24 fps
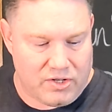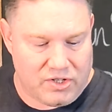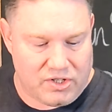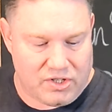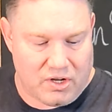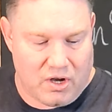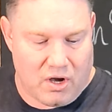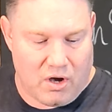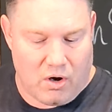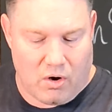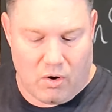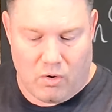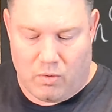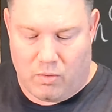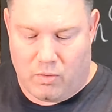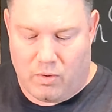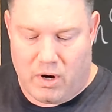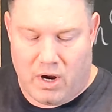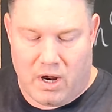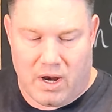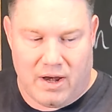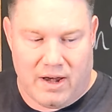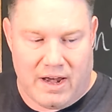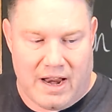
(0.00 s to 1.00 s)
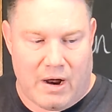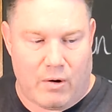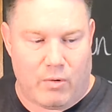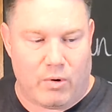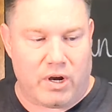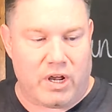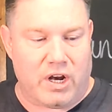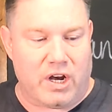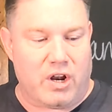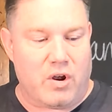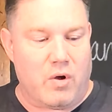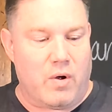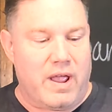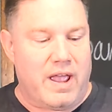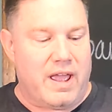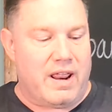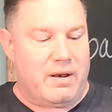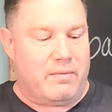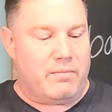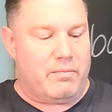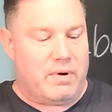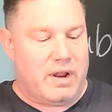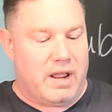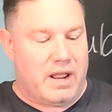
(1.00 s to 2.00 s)
So now we're going to go ahead
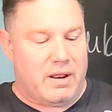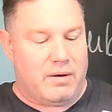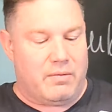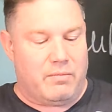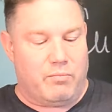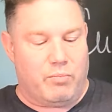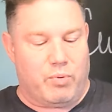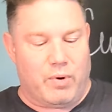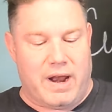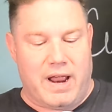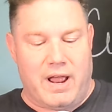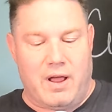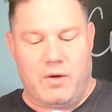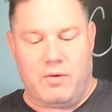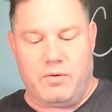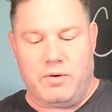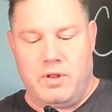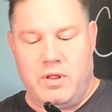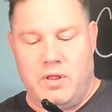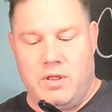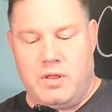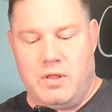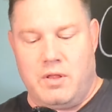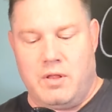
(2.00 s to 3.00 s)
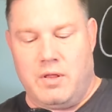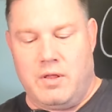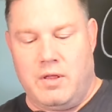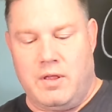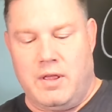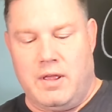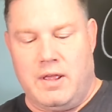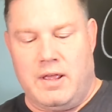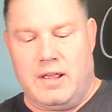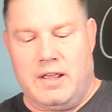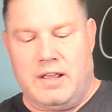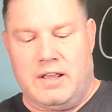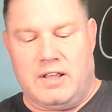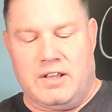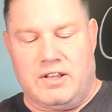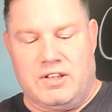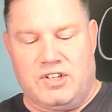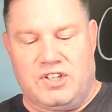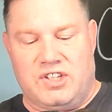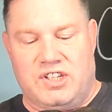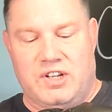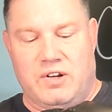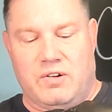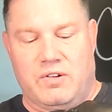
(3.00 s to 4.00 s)
and
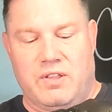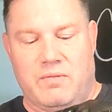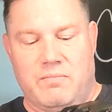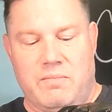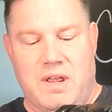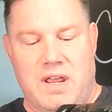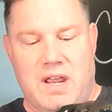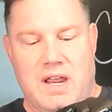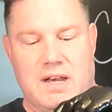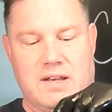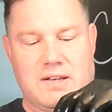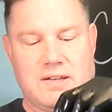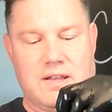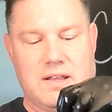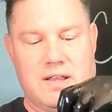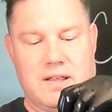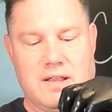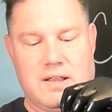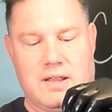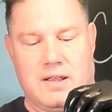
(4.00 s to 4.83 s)
sear the meat,